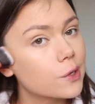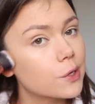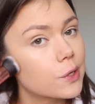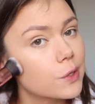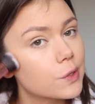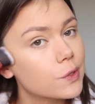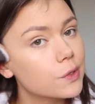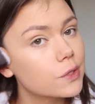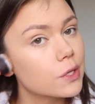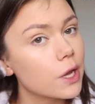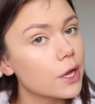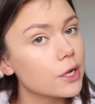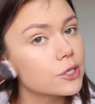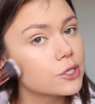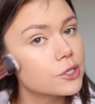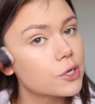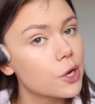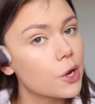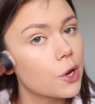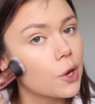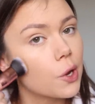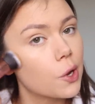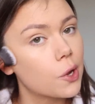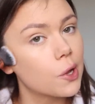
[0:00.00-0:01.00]
just such
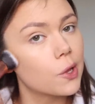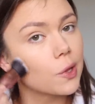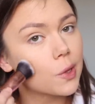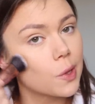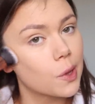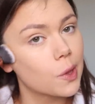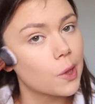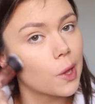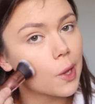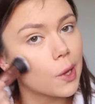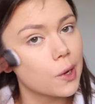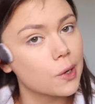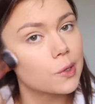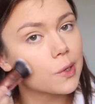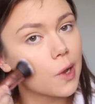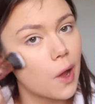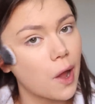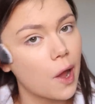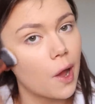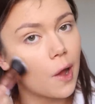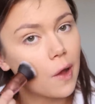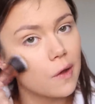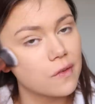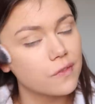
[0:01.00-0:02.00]
a good thing to
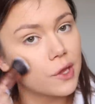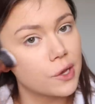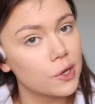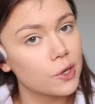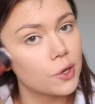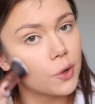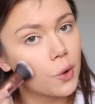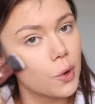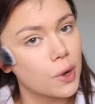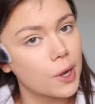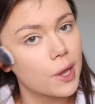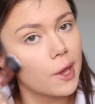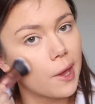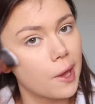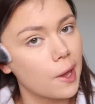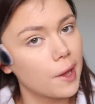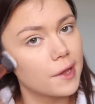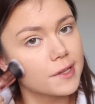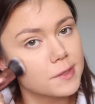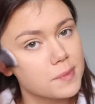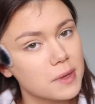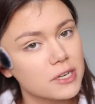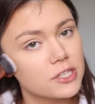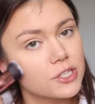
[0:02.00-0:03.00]
have in your
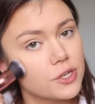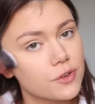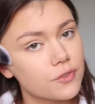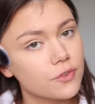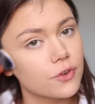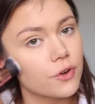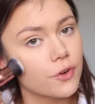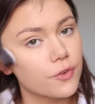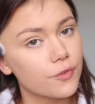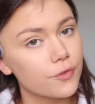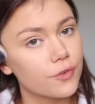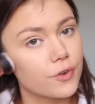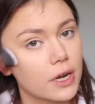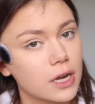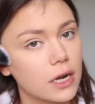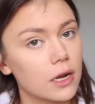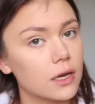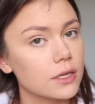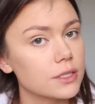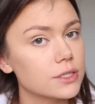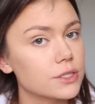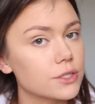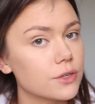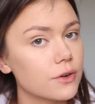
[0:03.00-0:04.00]
kit, especially if you're a
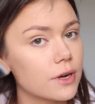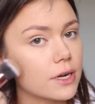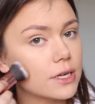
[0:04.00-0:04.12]
freelancer